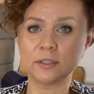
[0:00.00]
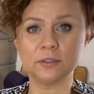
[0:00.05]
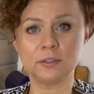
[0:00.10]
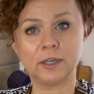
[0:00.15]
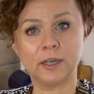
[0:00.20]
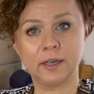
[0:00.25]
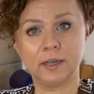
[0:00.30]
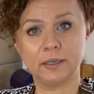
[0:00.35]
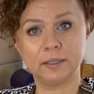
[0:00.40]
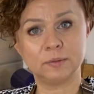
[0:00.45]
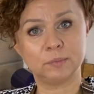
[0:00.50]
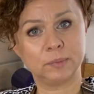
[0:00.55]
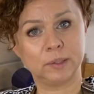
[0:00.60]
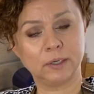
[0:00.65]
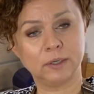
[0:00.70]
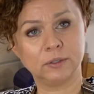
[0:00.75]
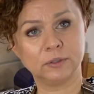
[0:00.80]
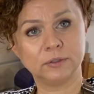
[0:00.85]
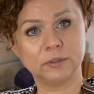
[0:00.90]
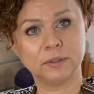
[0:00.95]
that you had
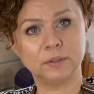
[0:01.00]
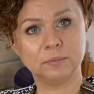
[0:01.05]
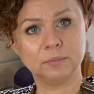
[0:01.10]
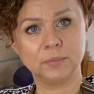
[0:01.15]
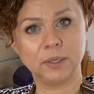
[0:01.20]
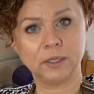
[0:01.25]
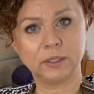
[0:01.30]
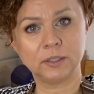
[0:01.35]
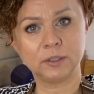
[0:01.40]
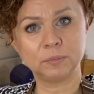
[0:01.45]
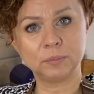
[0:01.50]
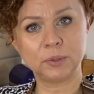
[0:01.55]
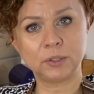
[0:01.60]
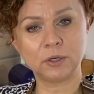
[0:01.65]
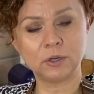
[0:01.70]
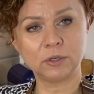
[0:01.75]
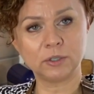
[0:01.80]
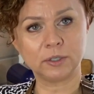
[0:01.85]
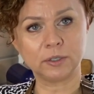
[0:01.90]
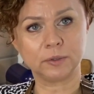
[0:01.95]
about making
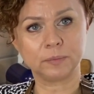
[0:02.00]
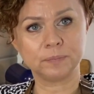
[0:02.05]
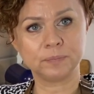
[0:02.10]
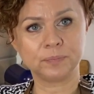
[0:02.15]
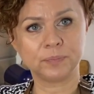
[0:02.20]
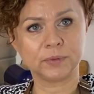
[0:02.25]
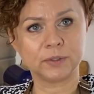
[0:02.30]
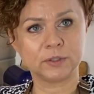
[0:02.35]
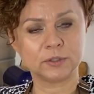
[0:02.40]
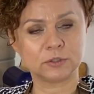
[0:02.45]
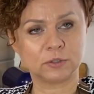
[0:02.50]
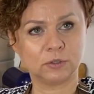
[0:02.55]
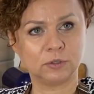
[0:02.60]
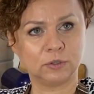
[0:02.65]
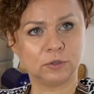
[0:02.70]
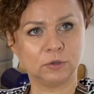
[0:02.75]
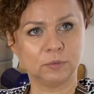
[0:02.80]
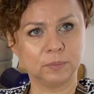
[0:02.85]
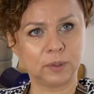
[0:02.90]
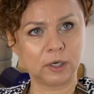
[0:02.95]
pierogi.
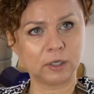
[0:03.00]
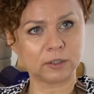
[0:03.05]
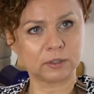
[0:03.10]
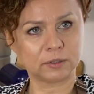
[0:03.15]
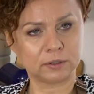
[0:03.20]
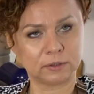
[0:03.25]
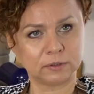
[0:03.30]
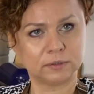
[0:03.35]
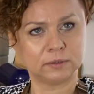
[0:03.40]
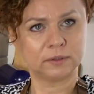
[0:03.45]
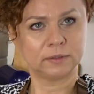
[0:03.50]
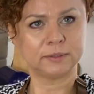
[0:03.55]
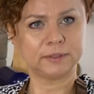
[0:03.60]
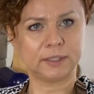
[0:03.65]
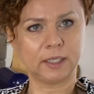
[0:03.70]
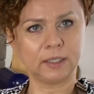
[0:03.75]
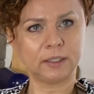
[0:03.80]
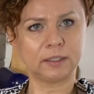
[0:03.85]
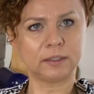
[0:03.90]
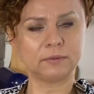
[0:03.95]
So Mark,
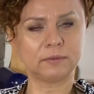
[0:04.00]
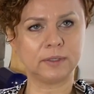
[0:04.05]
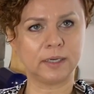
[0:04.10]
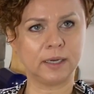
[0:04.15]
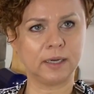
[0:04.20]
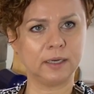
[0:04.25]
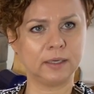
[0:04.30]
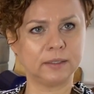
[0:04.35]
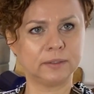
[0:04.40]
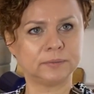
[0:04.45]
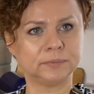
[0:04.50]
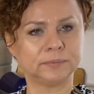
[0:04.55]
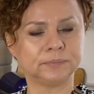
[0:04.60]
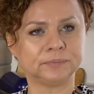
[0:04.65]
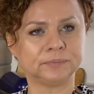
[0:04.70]
take it away.